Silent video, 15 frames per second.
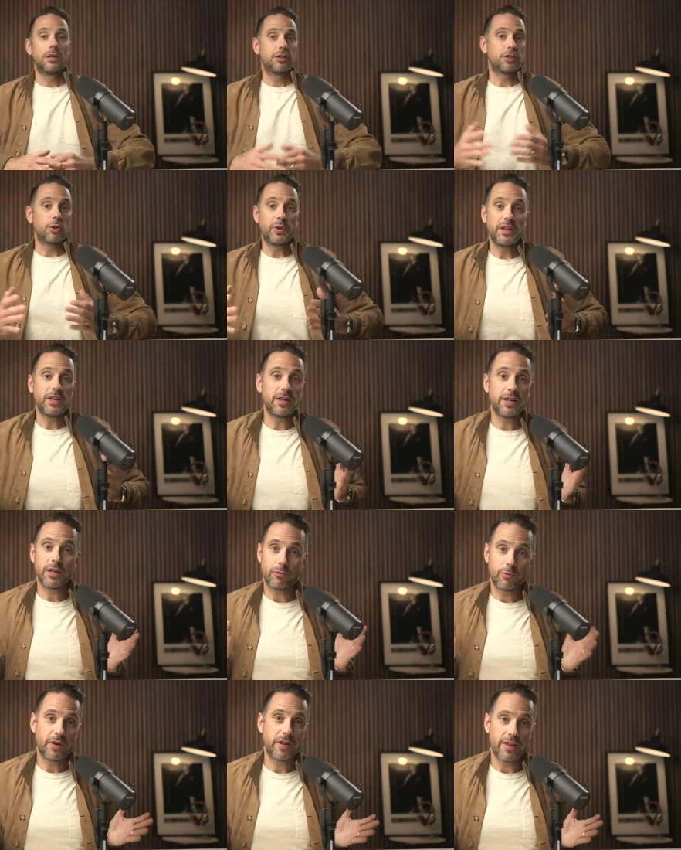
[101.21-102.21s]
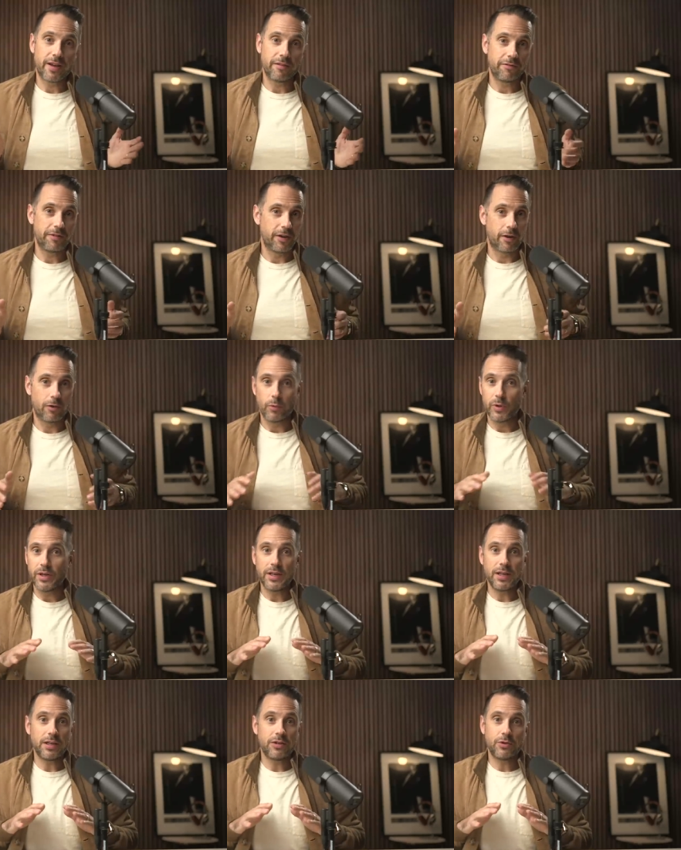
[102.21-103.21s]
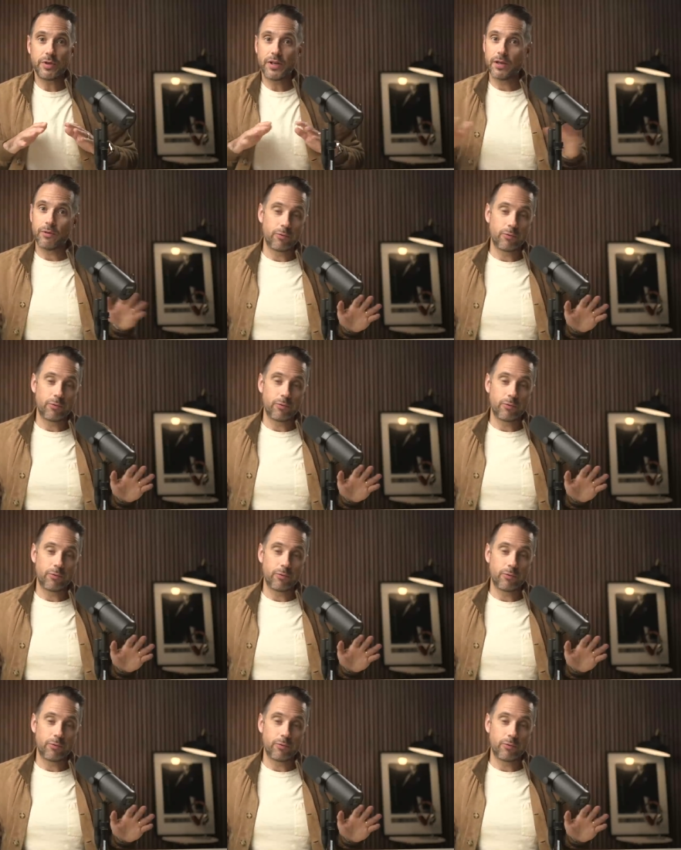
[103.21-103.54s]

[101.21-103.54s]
So we need to get rid of that fear. We need to get